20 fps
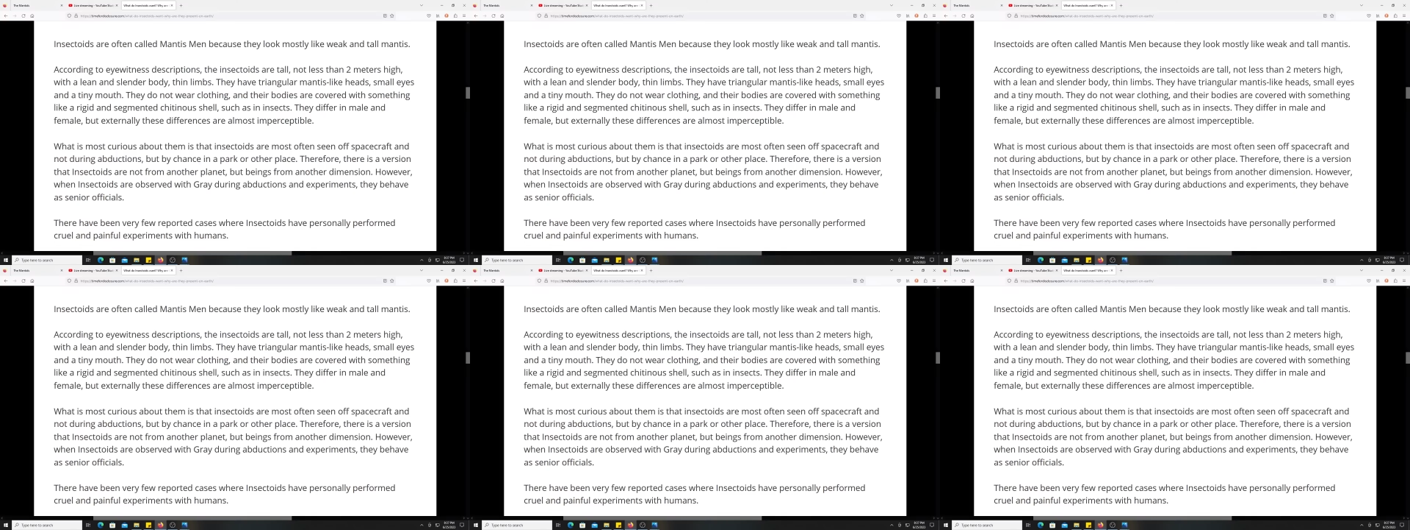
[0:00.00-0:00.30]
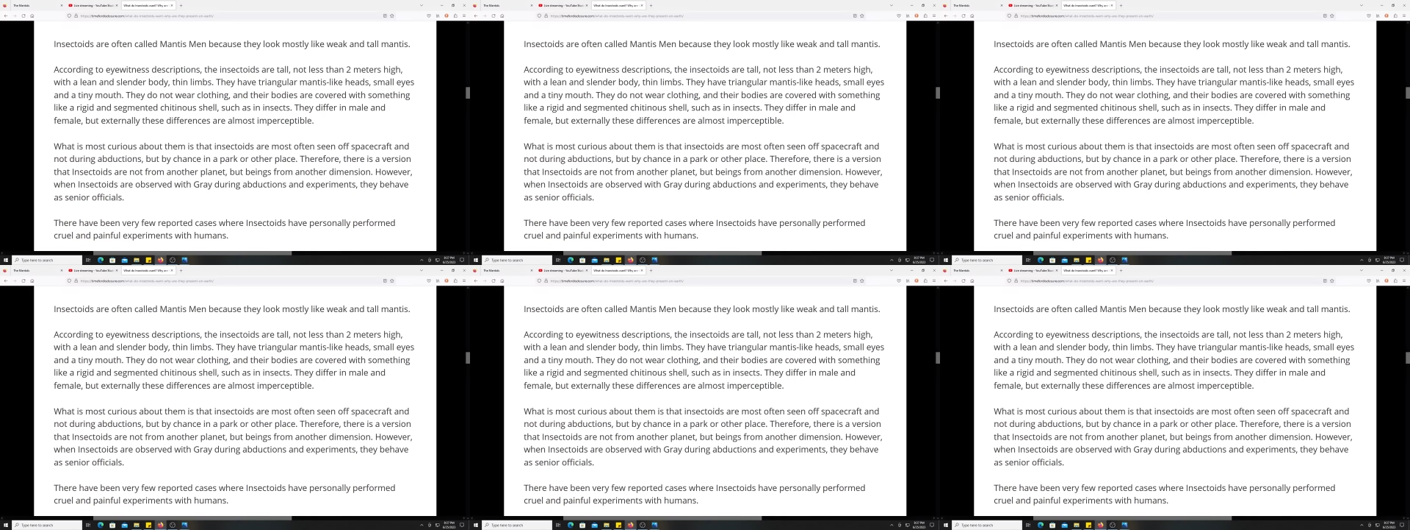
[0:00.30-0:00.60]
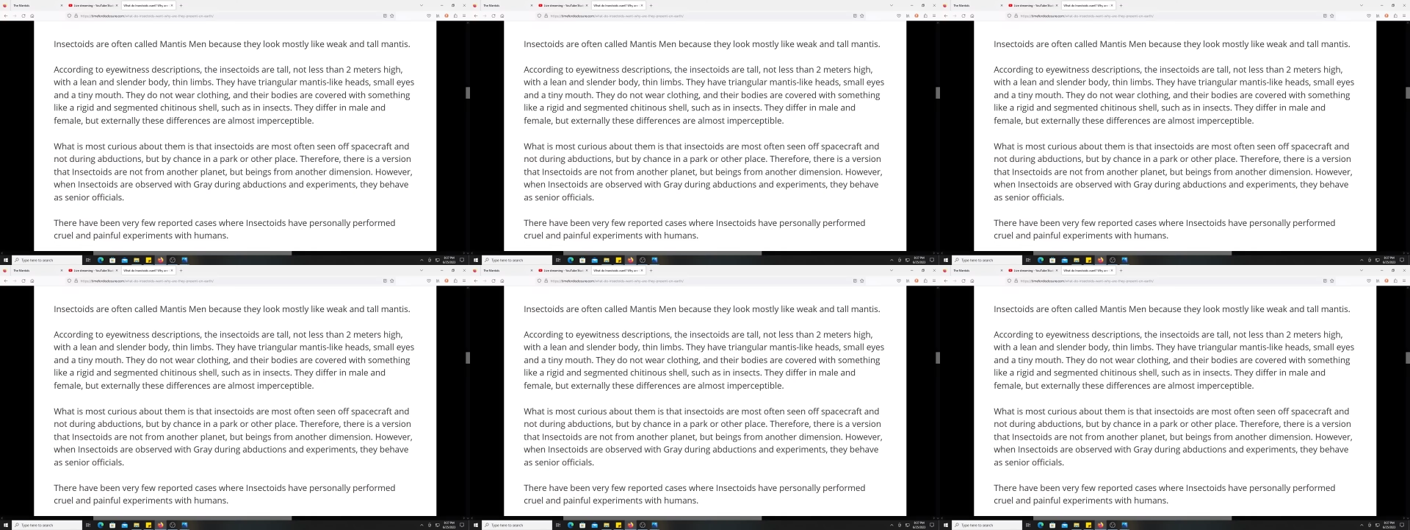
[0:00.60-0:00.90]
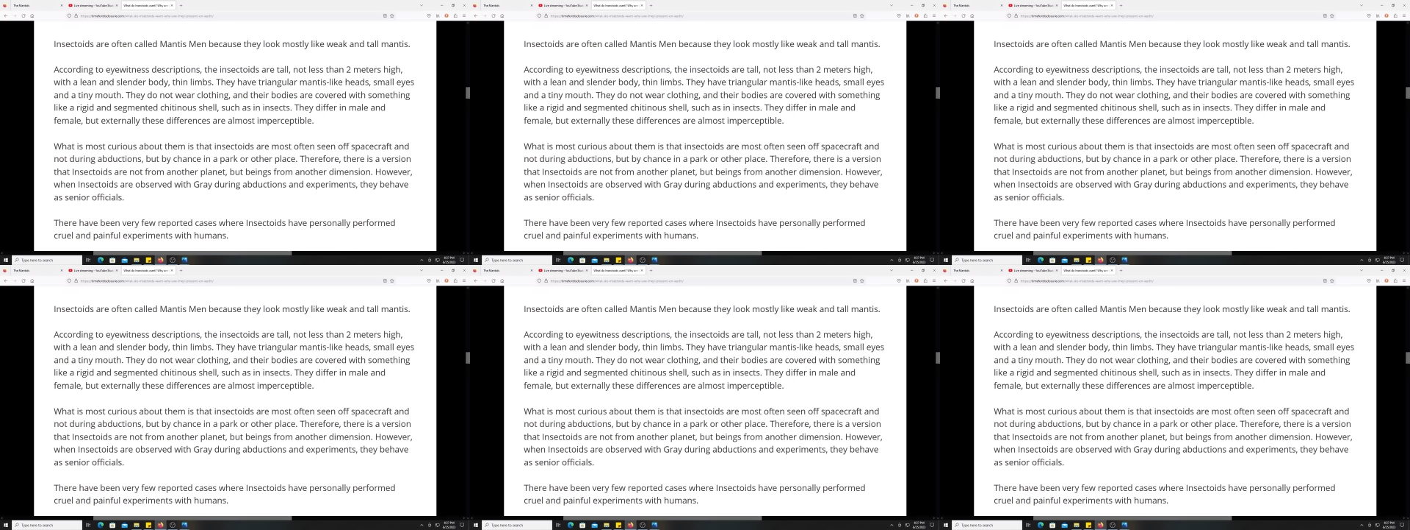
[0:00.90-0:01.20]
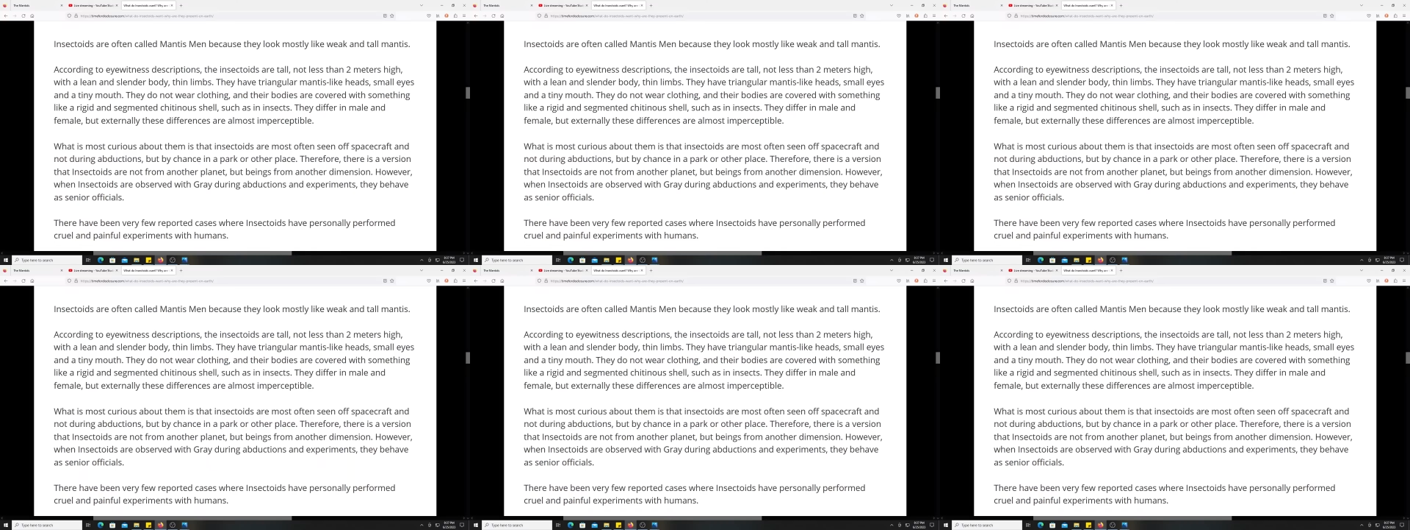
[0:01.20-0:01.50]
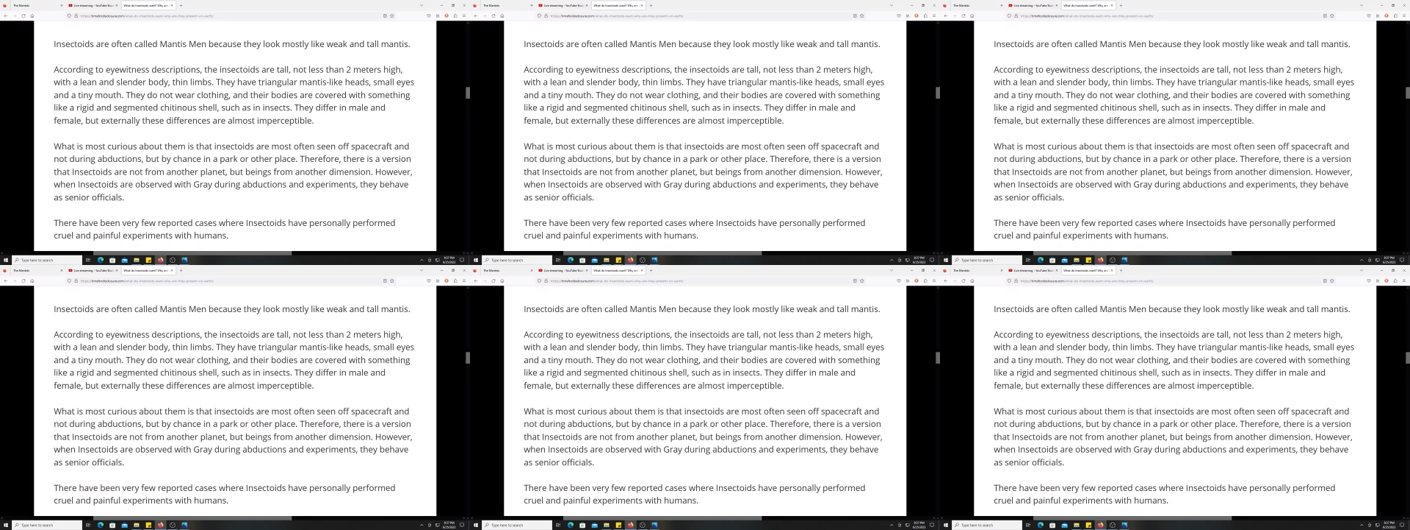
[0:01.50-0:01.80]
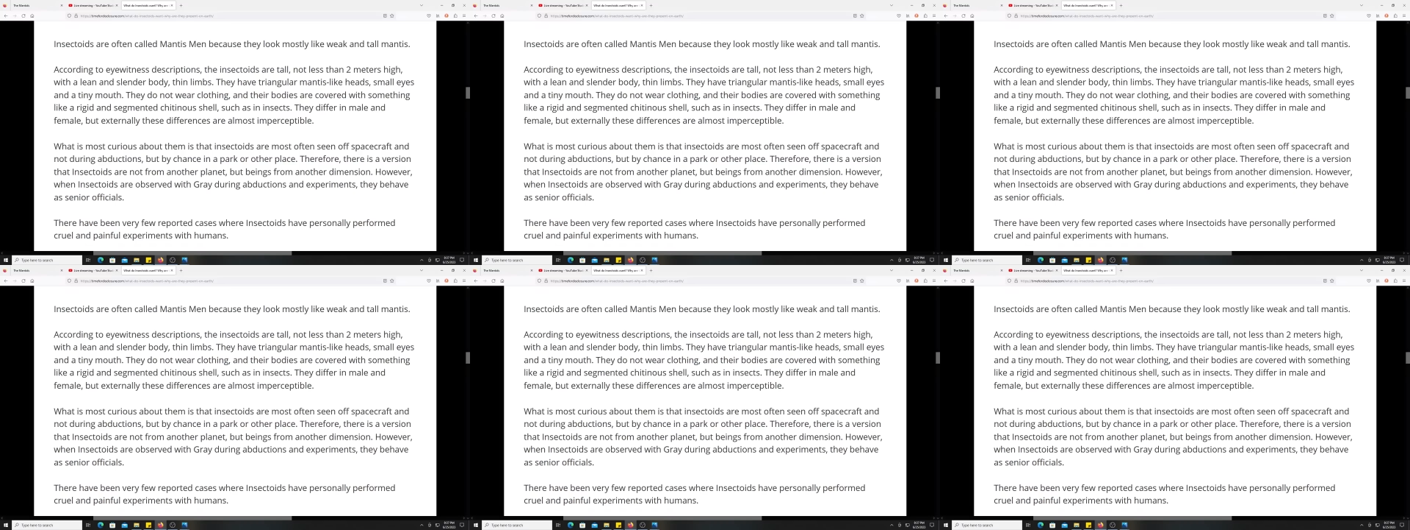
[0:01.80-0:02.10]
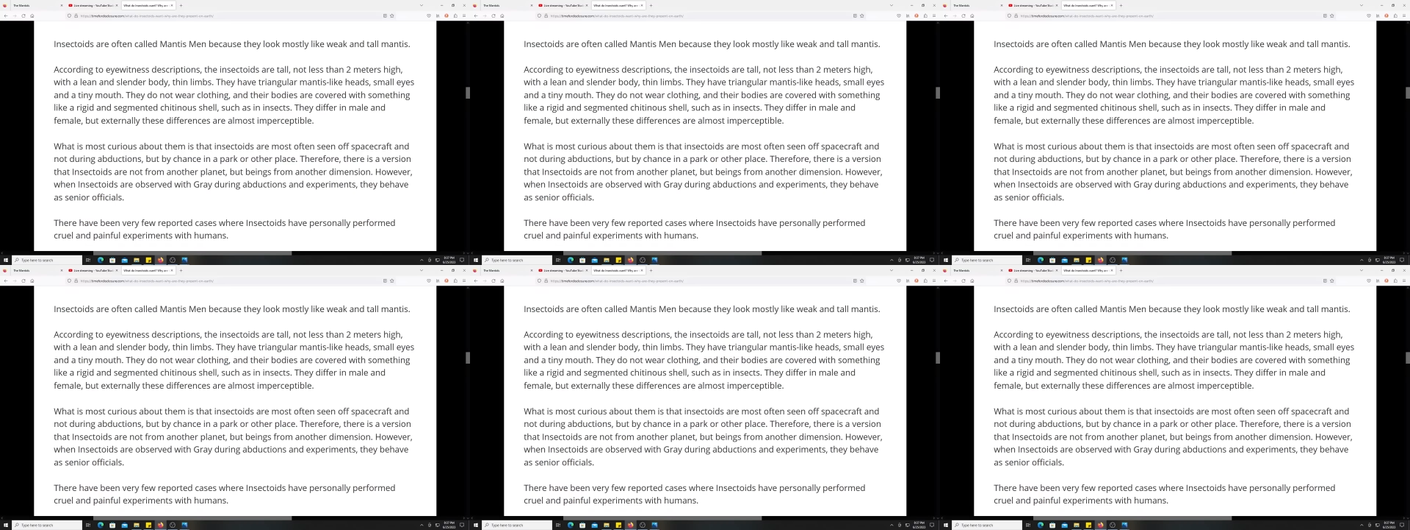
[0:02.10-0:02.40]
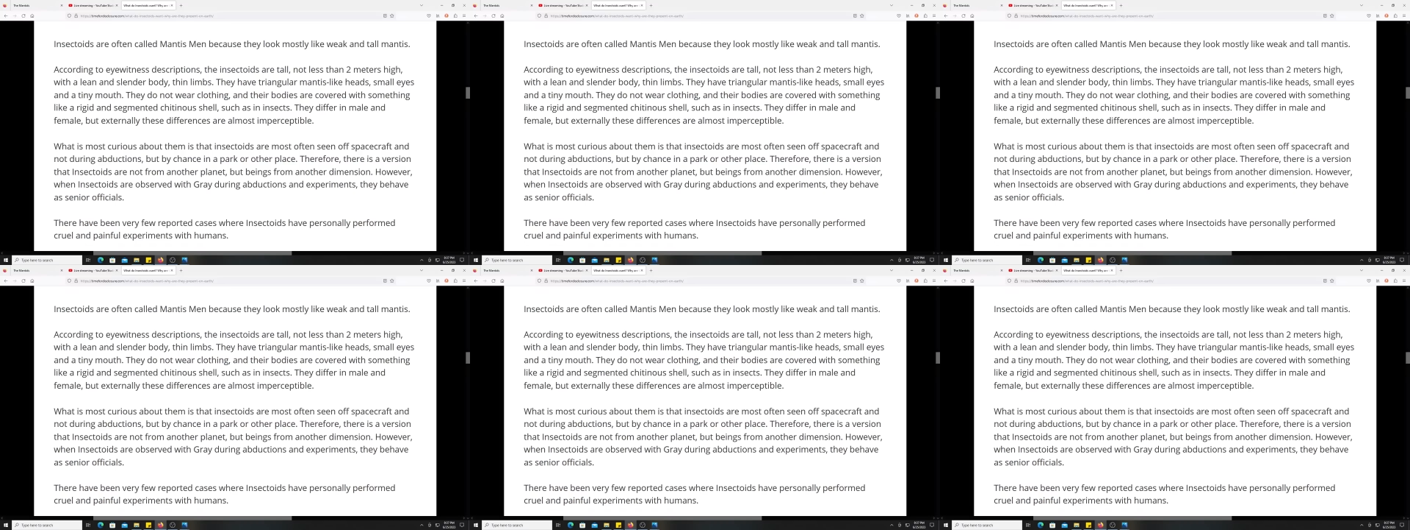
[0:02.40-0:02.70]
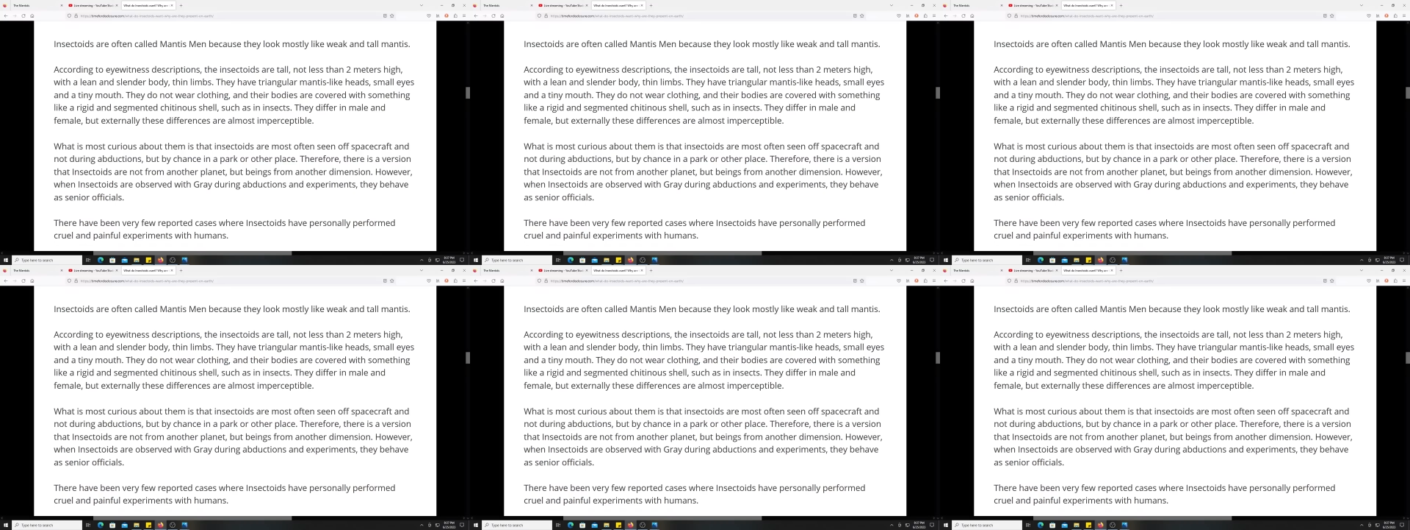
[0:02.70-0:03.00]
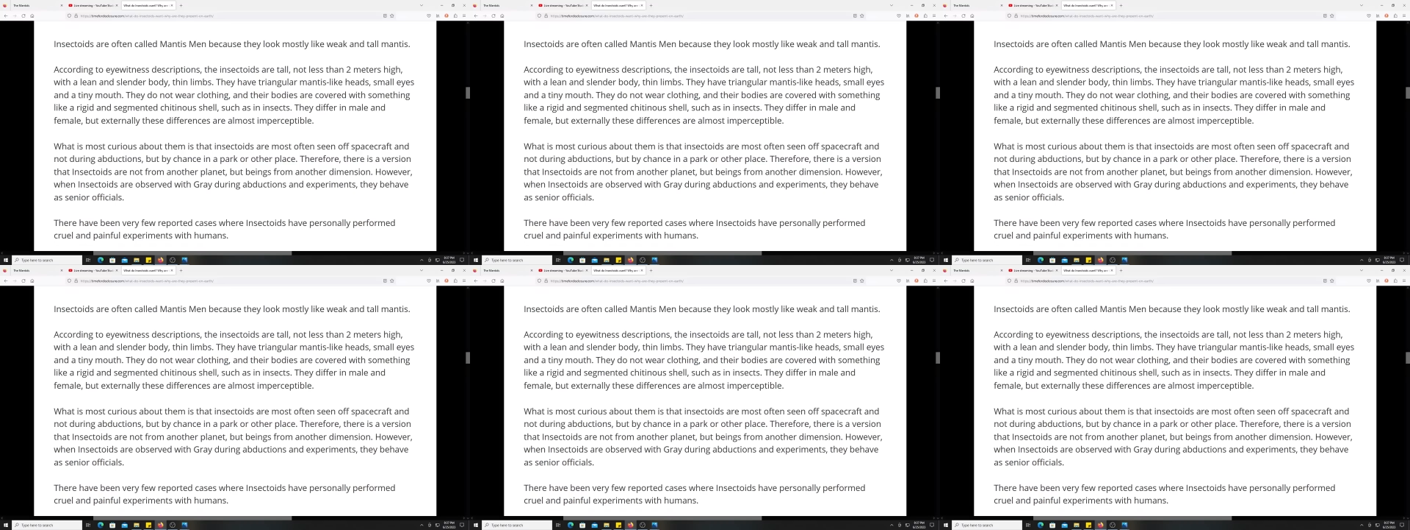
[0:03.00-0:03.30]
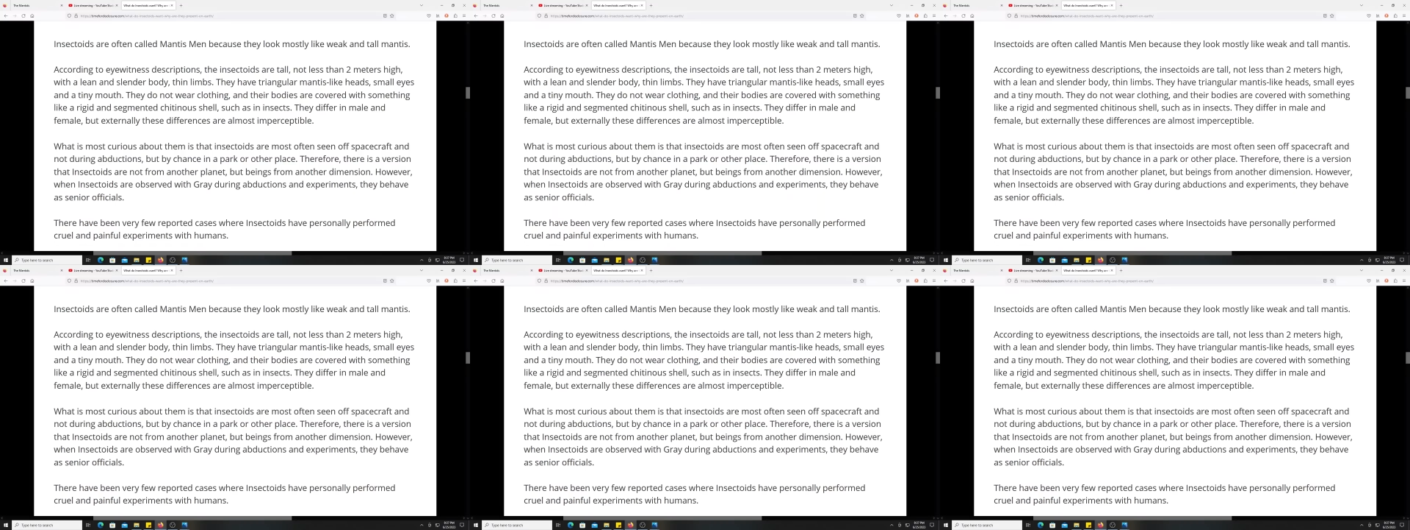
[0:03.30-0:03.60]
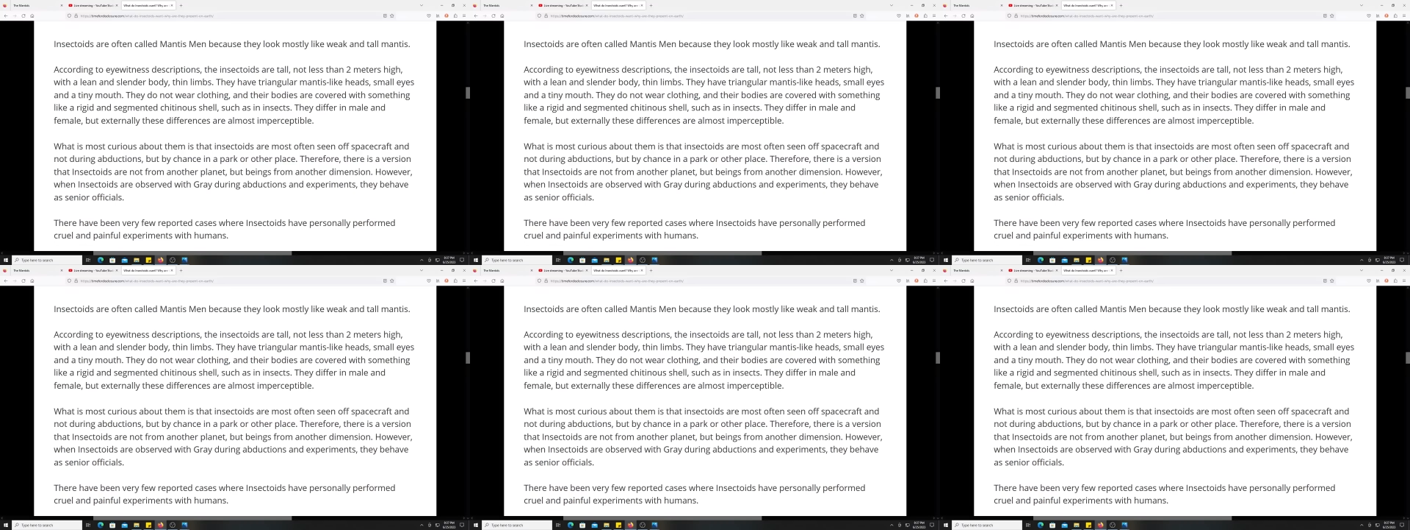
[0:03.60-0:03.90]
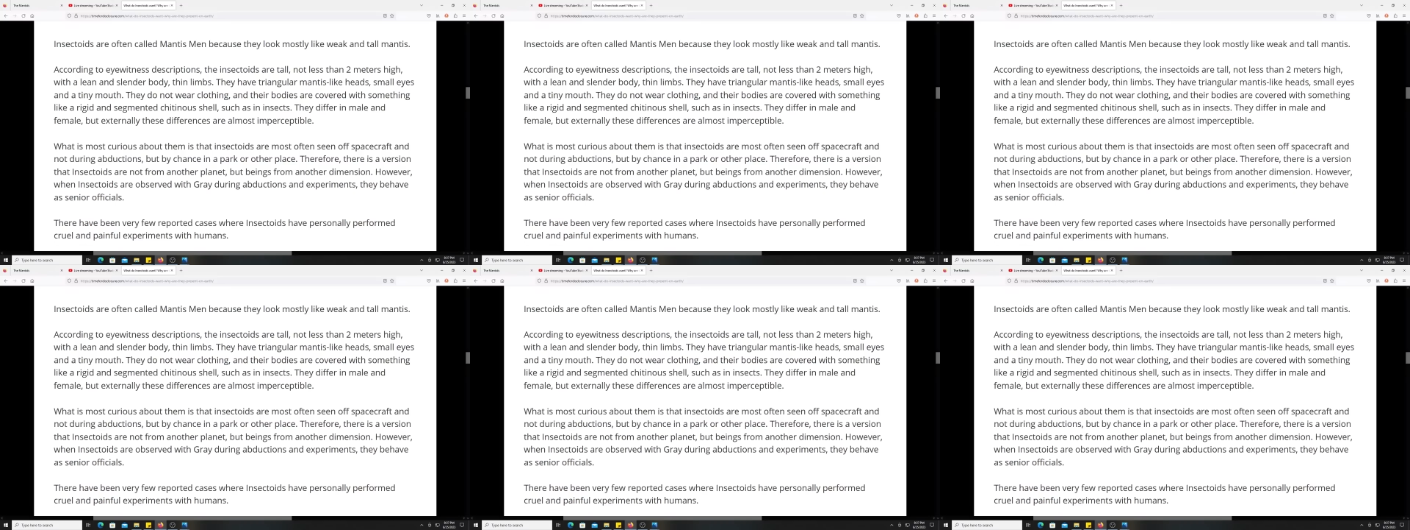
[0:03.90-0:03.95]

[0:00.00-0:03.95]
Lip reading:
Nobody's mouth can be seen.